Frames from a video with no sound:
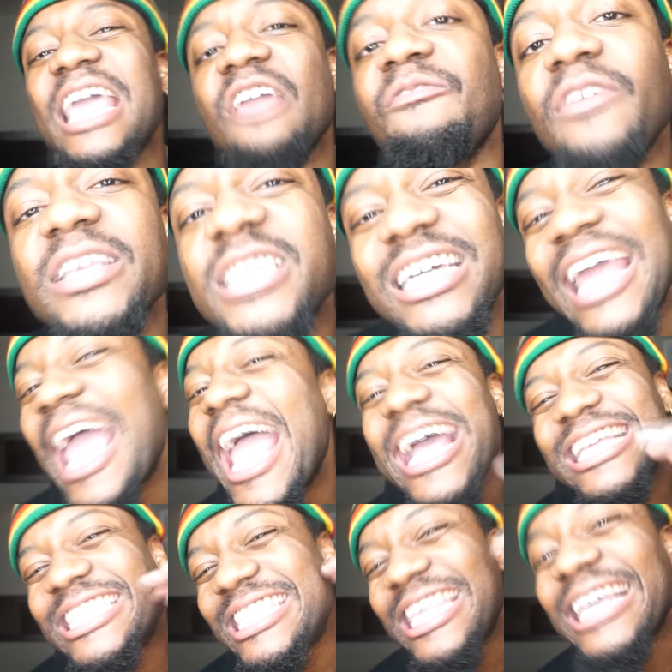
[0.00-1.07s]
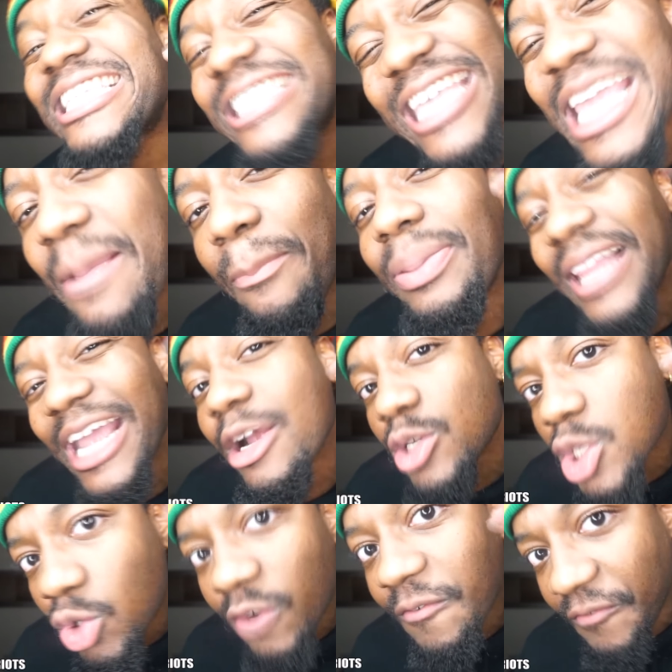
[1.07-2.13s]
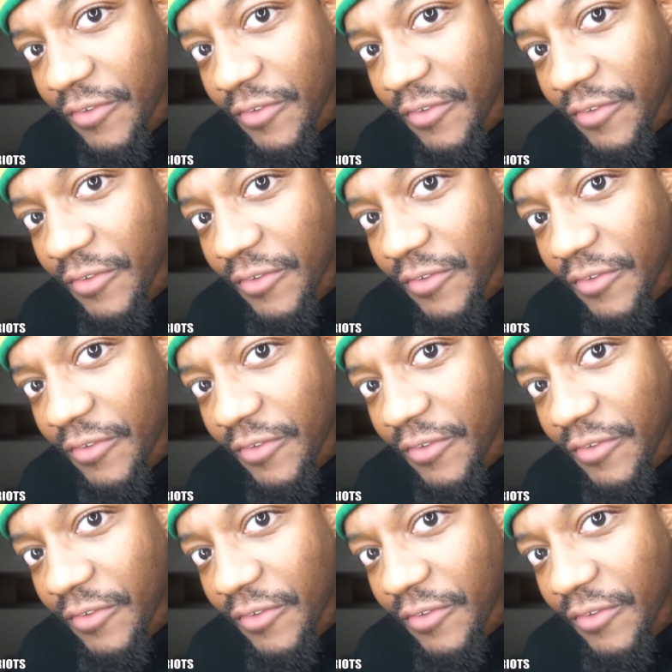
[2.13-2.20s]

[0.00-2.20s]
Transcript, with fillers: defense could have had 16 players on the